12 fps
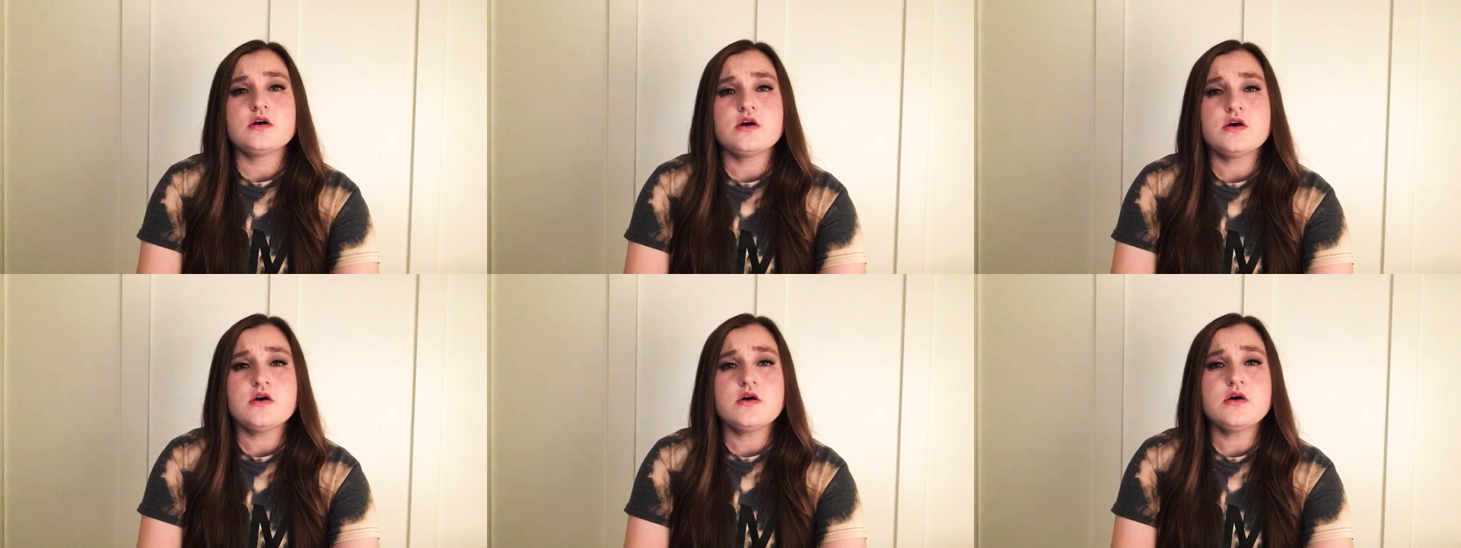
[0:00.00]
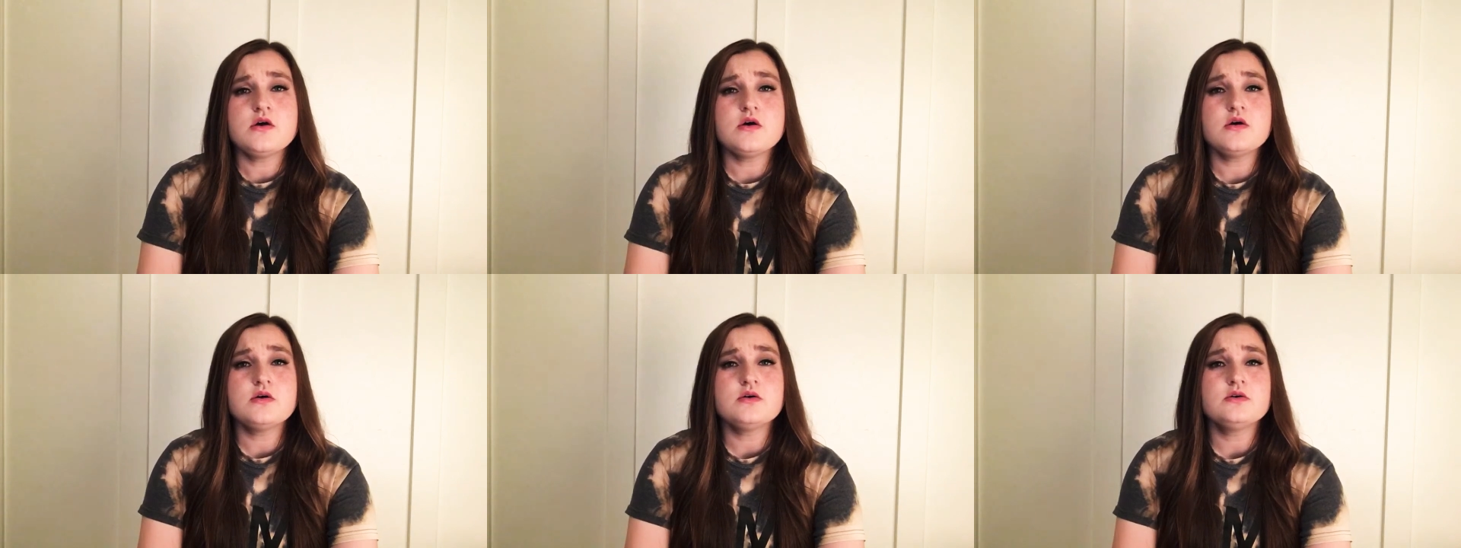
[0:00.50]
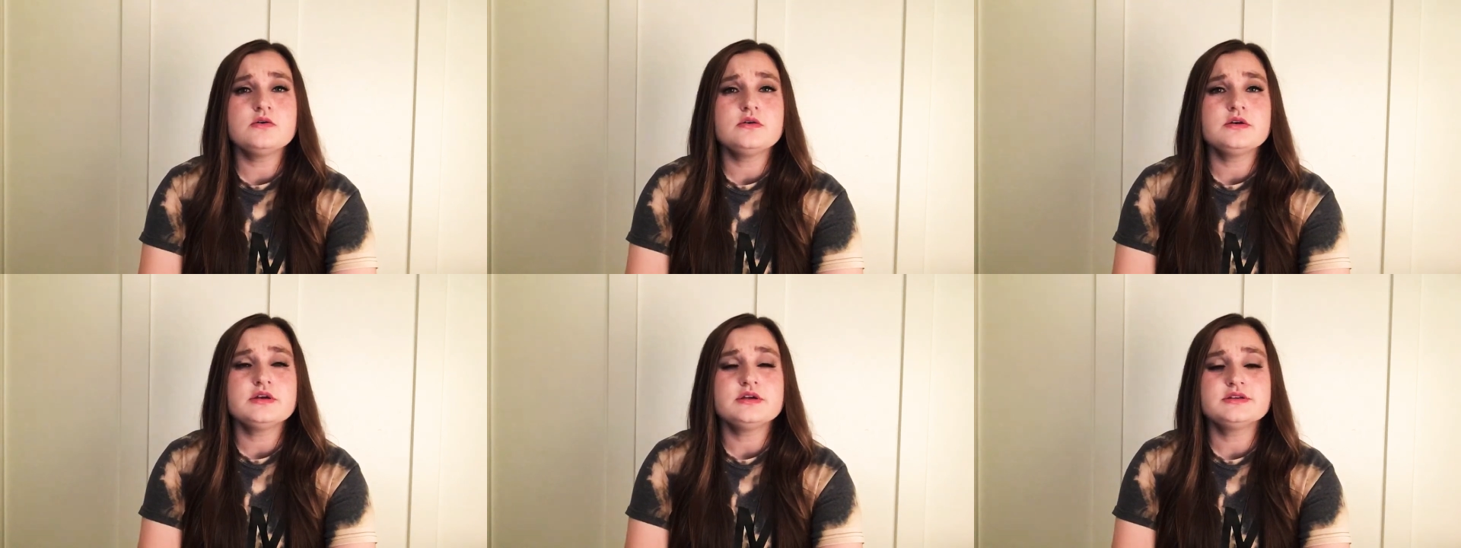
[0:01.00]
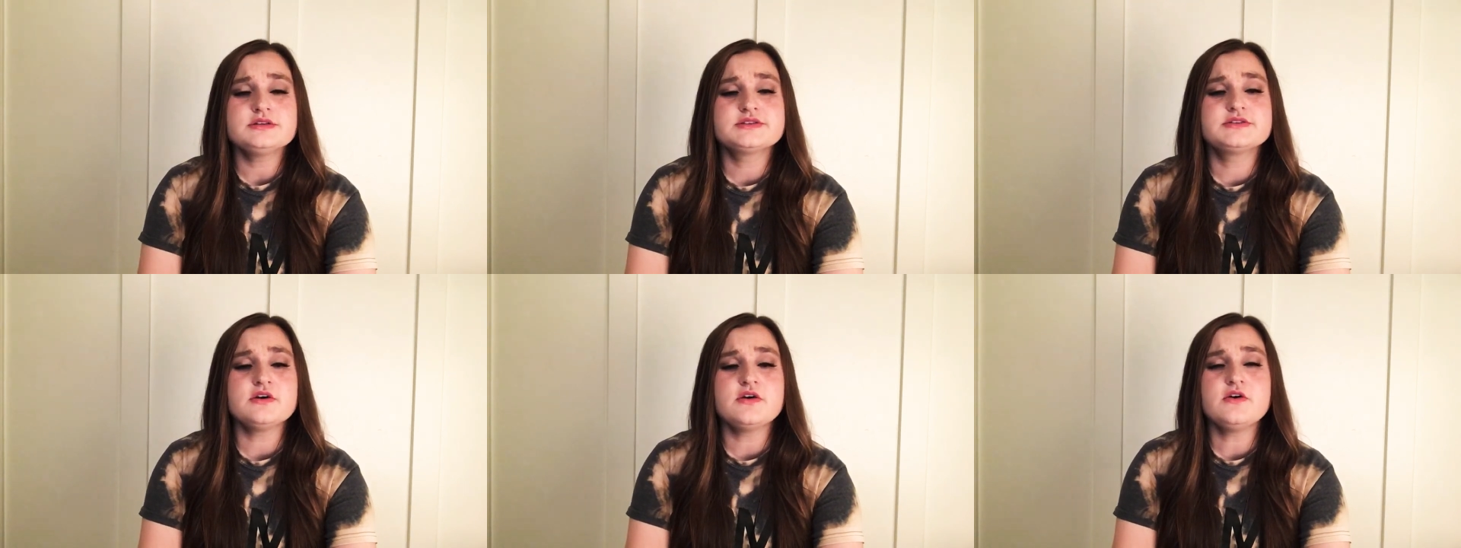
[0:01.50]
Oh,
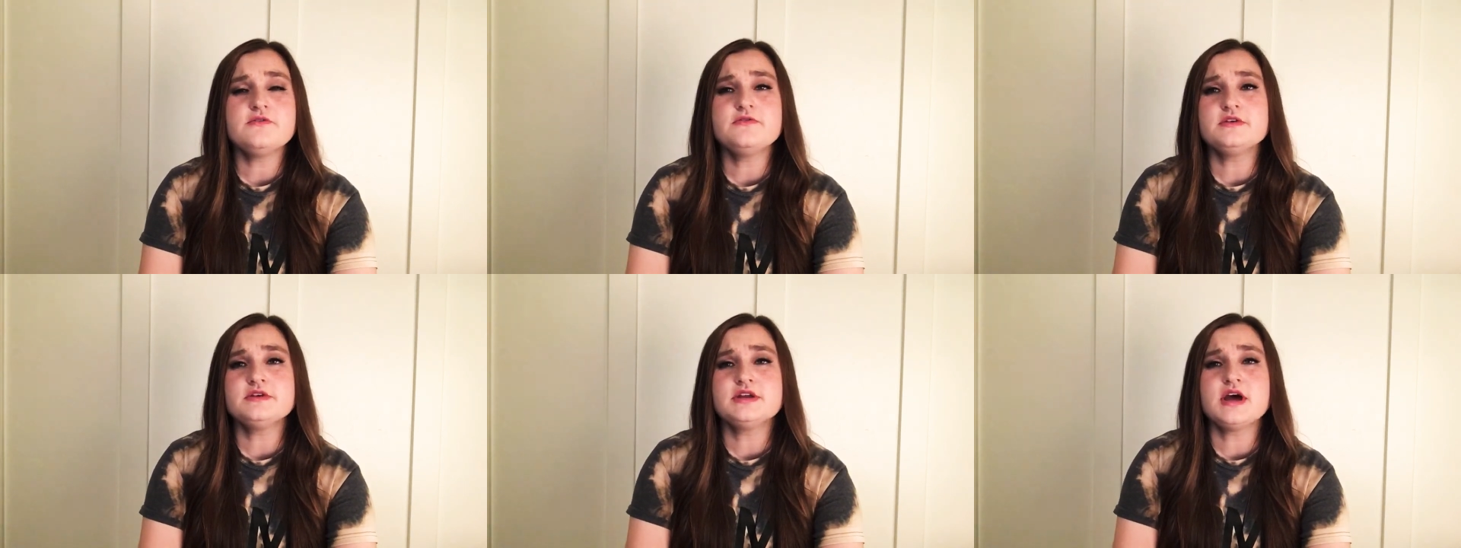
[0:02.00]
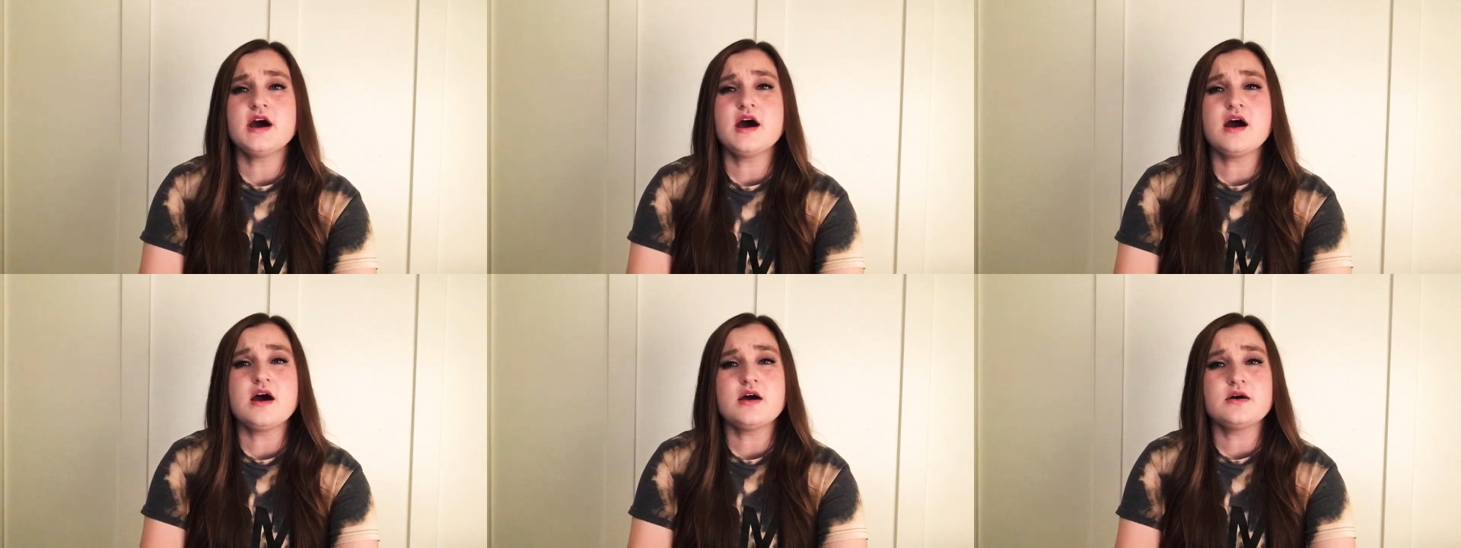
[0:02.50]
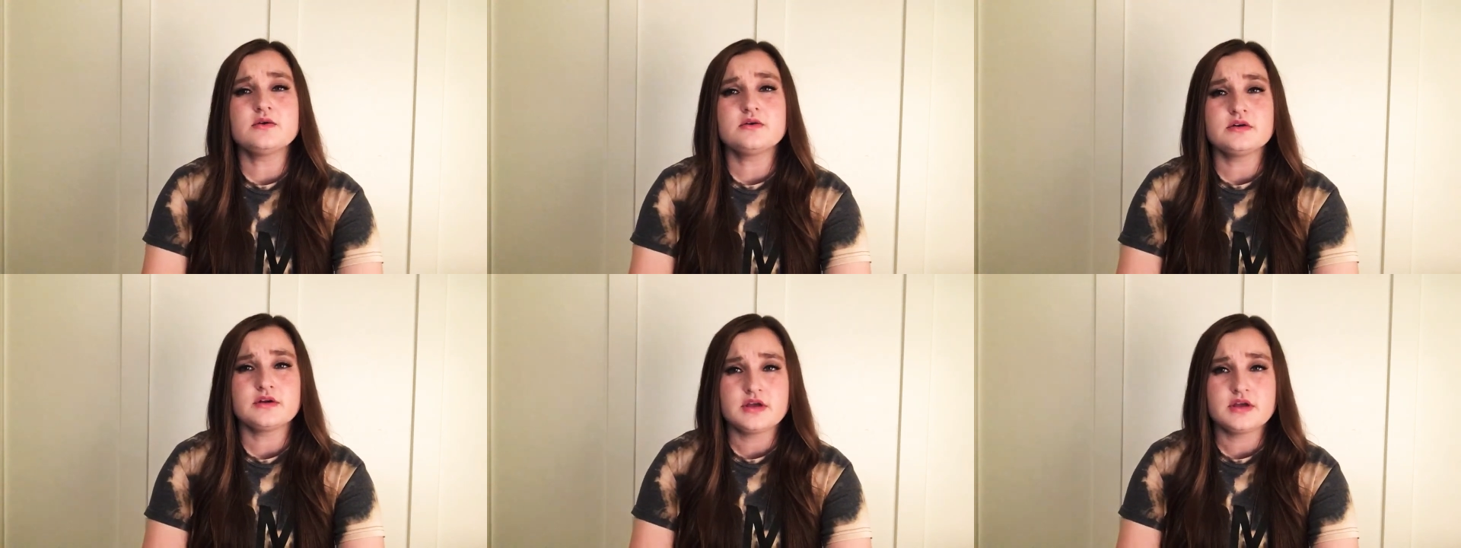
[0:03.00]
it's over now.